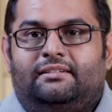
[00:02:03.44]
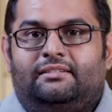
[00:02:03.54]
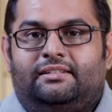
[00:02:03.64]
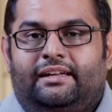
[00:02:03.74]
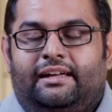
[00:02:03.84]

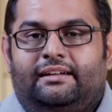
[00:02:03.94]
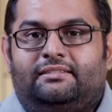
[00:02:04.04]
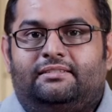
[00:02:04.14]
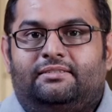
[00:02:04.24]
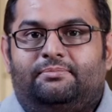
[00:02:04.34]
JKX
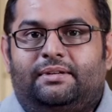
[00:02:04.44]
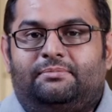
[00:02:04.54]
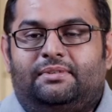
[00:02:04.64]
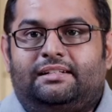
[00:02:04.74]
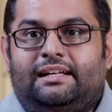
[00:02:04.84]
pretty
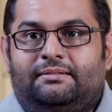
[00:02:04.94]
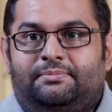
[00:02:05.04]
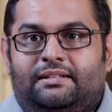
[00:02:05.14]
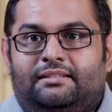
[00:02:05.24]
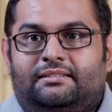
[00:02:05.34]
much helped
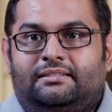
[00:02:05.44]
us